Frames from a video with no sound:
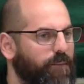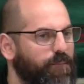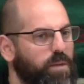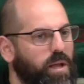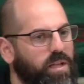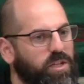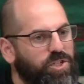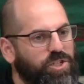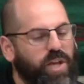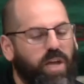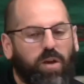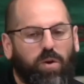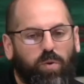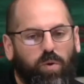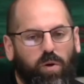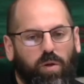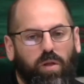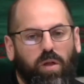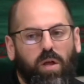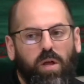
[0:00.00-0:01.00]
In
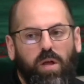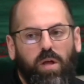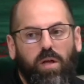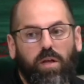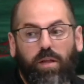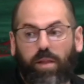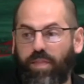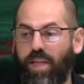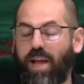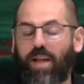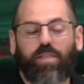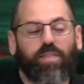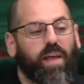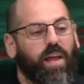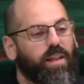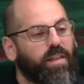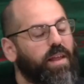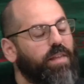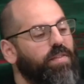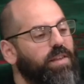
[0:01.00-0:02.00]
general,
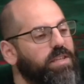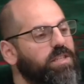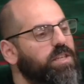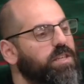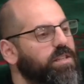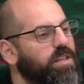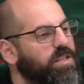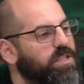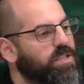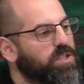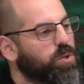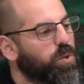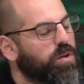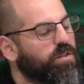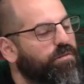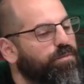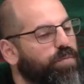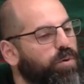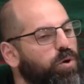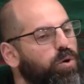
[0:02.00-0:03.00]
this sort
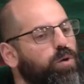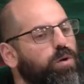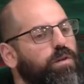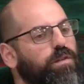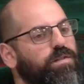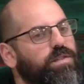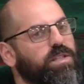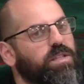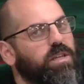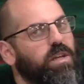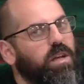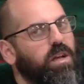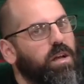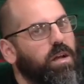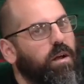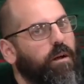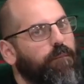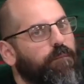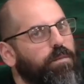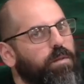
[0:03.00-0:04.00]
of proves
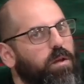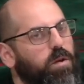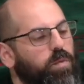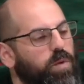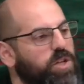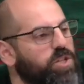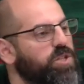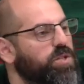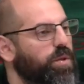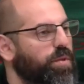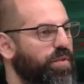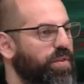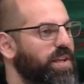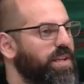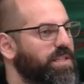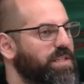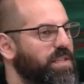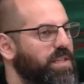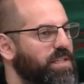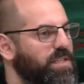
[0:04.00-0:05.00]
the original
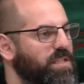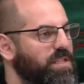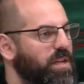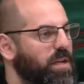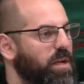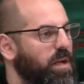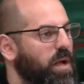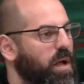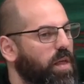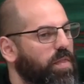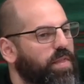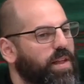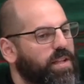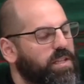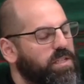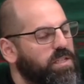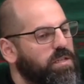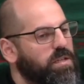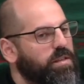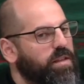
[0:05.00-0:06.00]
thesis
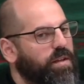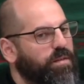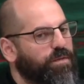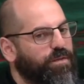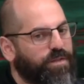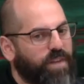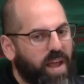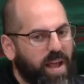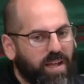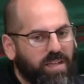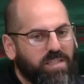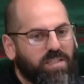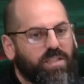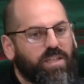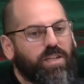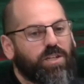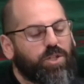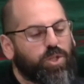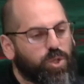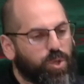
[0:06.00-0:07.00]
that
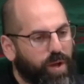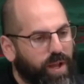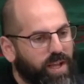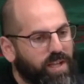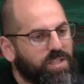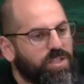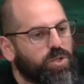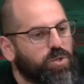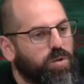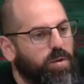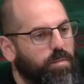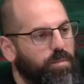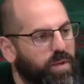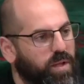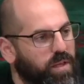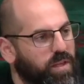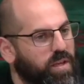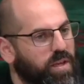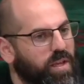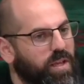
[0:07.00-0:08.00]
fasting trains your
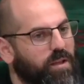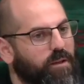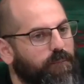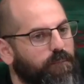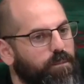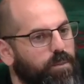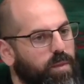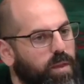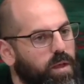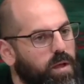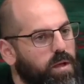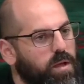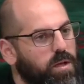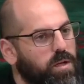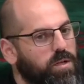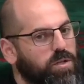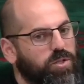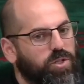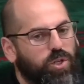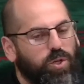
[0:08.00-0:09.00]
ability
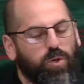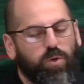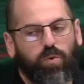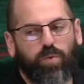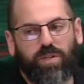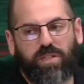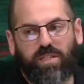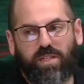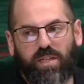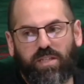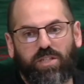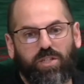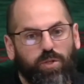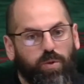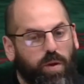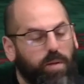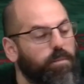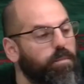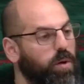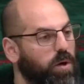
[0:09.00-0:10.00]
to resist your
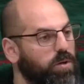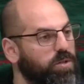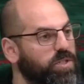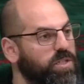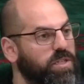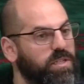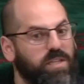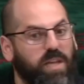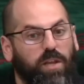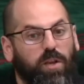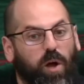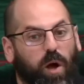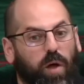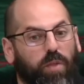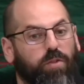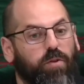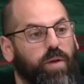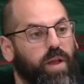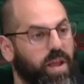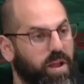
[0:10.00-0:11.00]
impulses in
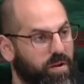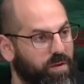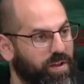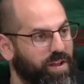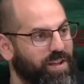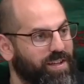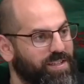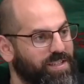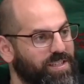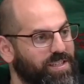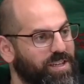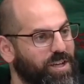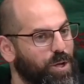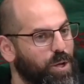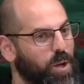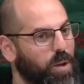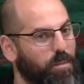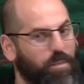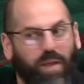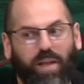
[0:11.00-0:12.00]
other areas,
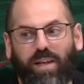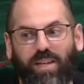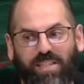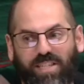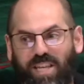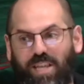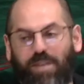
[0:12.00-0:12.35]
because he